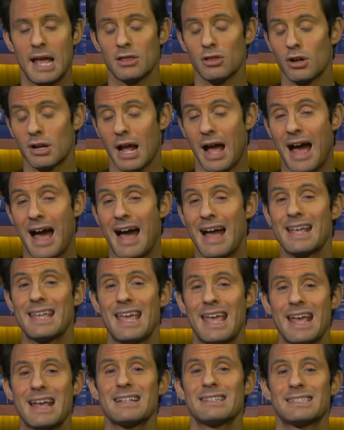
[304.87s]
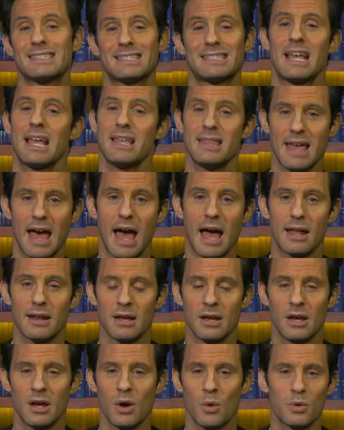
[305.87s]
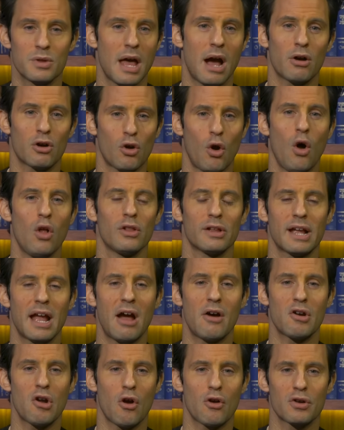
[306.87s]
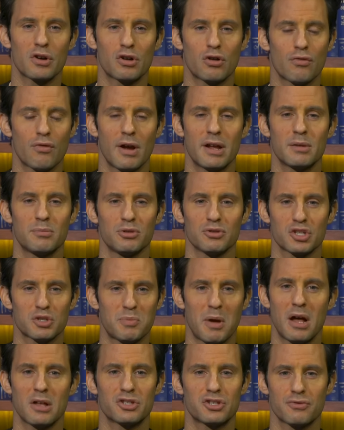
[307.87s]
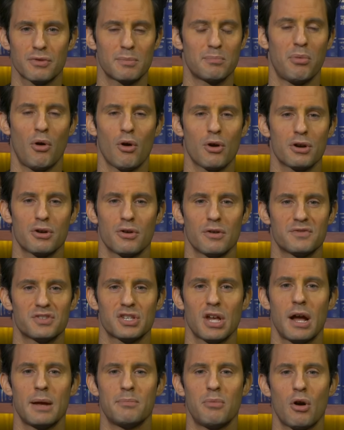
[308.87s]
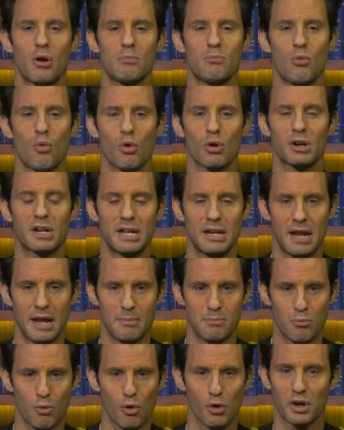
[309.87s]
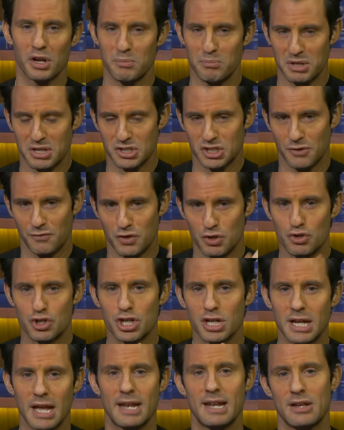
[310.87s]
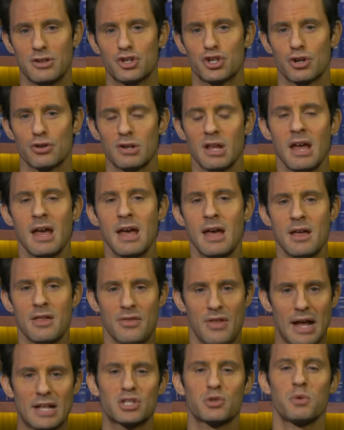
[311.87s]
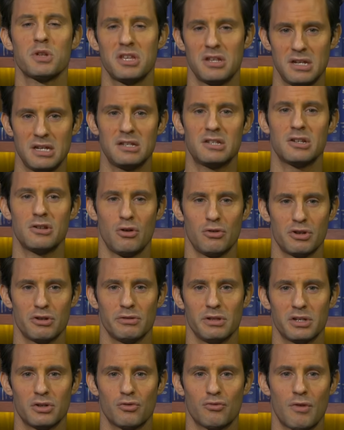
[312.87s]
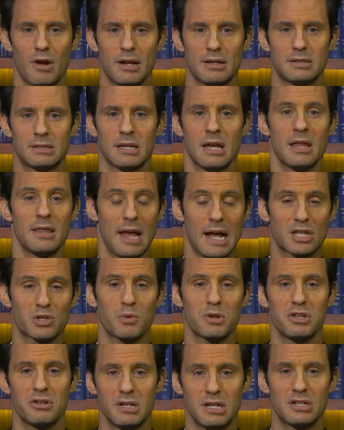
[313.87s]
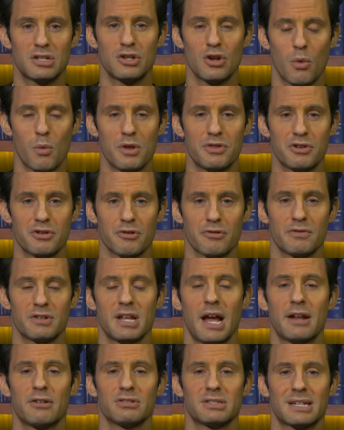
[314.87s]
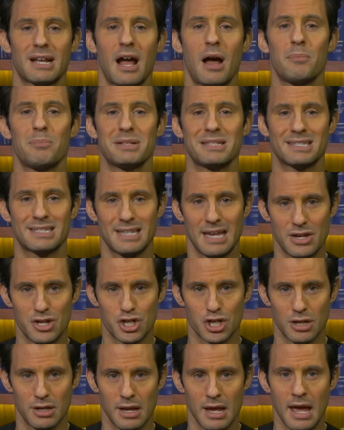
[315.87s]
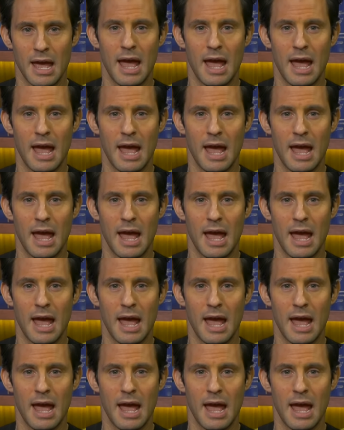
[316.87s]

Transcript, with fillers: And look, I can't say that without calling out our incredible sponsor and partner of Sidebar, Morgan & Morgan, because if you should get injured, that's when you need to know your legal rights. That's when you need to know whether you're entitled to compensation.